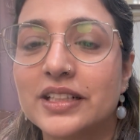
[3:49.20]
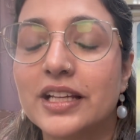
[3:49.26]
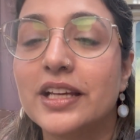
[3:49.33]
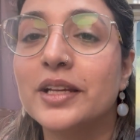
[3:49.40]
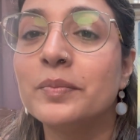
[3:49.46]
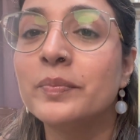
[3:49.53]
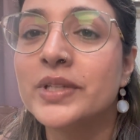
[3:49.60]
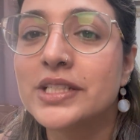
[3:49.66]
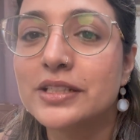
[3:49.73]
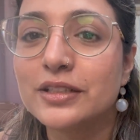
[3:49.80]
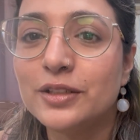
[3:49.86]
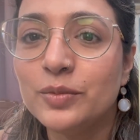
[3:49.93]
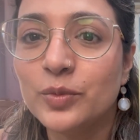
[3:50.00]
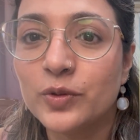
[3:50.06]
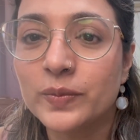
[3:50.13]
In
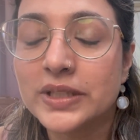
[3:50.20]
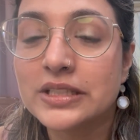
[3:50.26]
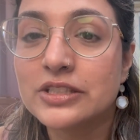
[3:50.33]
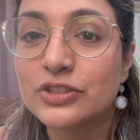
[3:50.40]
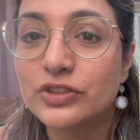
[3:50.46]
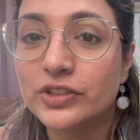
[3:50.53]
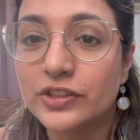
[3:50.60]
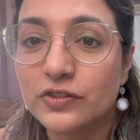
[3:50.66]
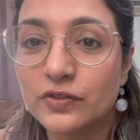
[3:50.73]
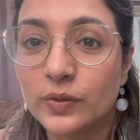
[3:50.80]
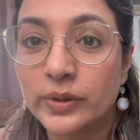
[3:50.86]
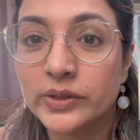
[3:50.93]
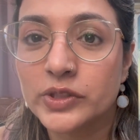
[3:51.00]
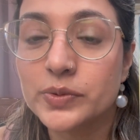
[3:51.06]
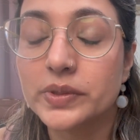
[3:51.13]
Mystical Moments, Three of
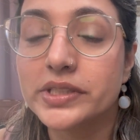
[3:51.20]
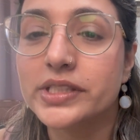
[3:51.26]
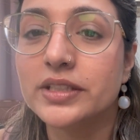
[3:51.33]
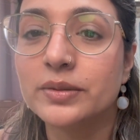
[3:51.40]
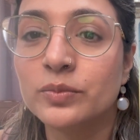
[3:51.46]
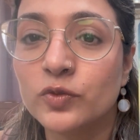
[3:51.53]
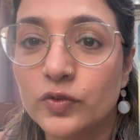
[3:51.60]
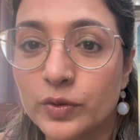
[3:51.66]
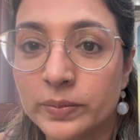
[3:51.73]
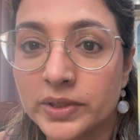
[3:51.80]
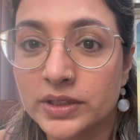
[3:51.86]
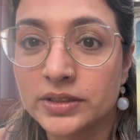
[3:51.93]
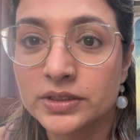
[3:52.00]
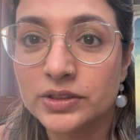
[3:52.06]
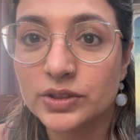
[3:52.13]
Wands, we see a
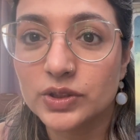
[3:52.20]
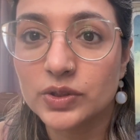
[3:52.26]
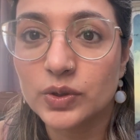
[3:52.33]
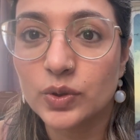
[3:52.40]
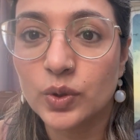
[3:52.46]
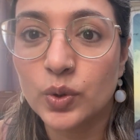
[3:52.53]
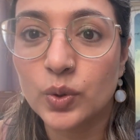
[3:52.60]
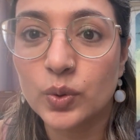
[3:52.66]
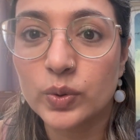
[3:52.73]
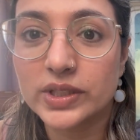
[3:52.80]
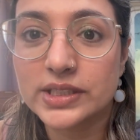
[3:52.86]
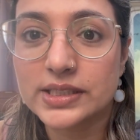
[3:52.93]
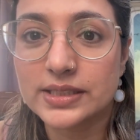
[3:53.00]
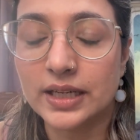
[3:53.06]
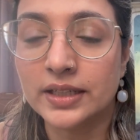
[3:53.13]
woman who
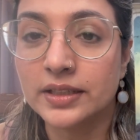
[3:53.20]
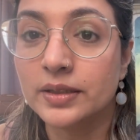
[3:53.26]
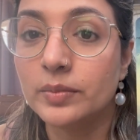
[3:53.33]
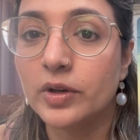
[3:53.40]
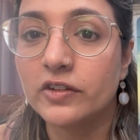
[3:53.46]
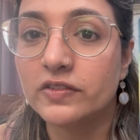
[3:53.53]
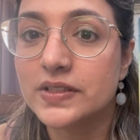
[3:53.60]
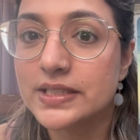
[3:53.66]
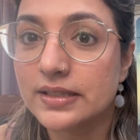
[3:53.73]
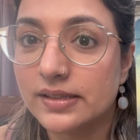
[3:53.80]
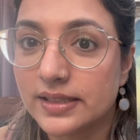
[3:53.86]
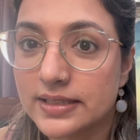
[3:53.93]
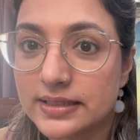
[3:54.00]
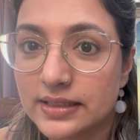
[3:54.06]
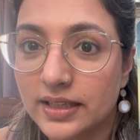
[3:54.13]
is standing above a
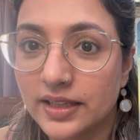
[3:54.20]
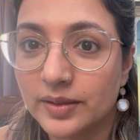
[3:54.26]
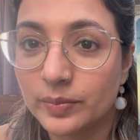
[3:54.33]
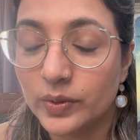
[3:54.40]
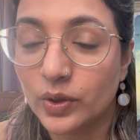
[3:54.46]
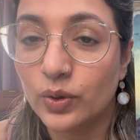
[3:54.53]
cityscape,